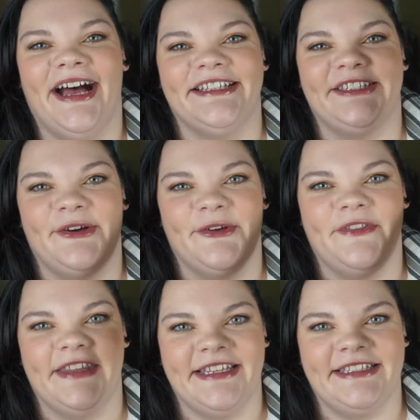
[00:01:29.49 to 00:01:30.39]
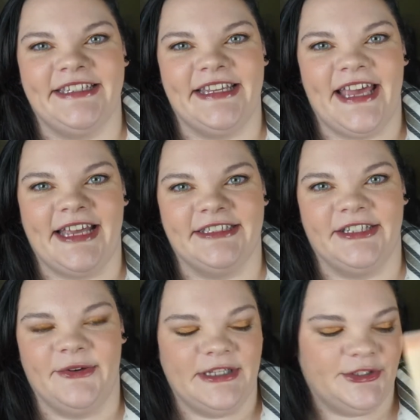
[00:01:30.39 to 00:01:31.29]
So it has to
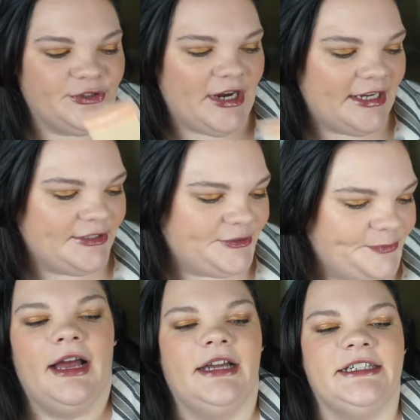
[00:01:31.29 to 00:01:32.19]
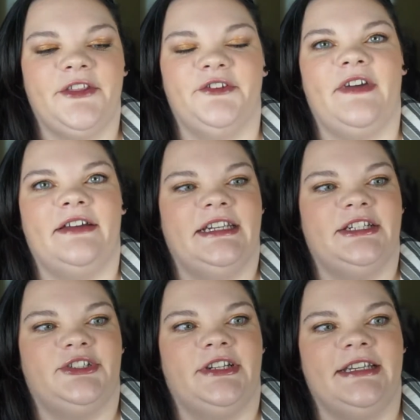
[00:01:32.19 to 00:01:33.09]
go in the trash. Another
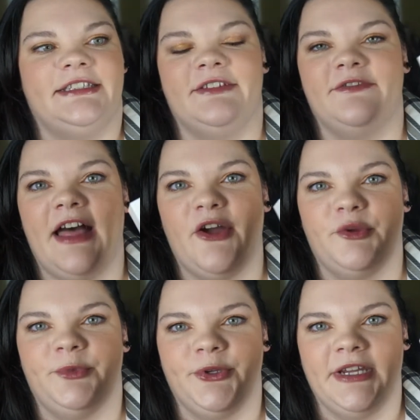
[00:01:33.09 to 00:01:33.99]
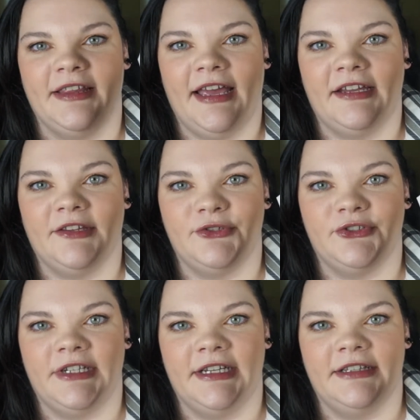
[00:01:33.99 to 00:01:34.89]
foundation is the Flower Beauty Light
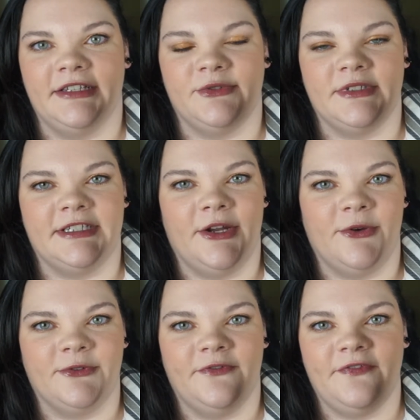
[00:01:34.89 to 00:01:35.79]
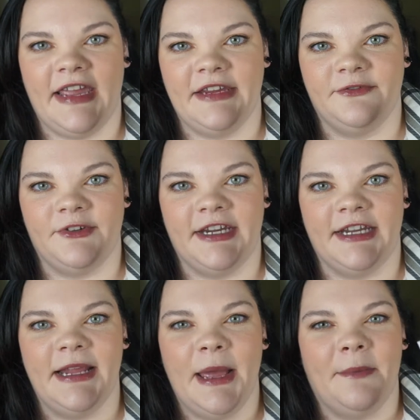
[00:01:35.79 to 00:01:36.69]
Illusion. This was an old
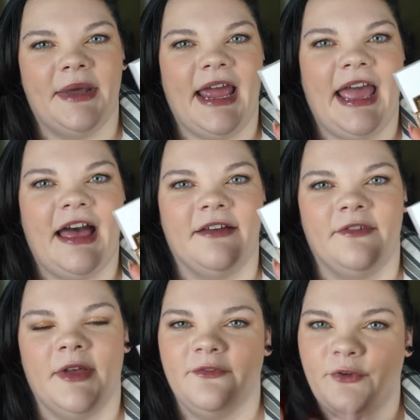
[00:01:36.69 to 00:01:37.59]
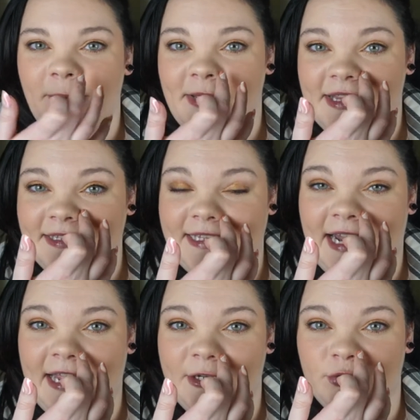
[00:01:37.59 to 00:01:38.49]
favorite, but I have formulas that
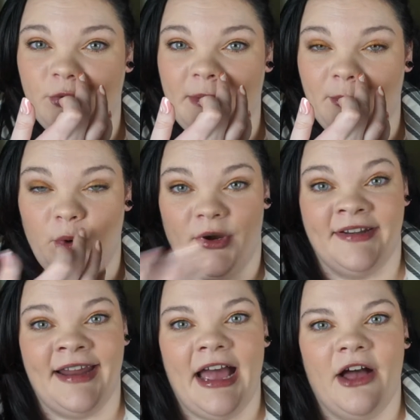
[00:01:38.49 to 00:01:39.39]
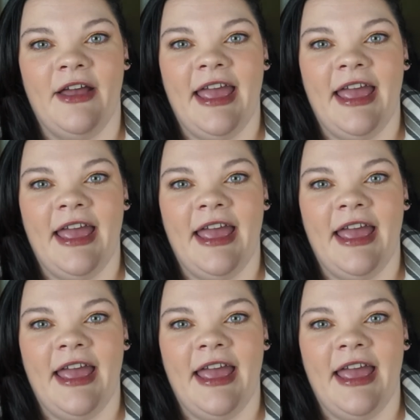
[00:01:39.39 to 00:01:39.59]
I enjoy more now,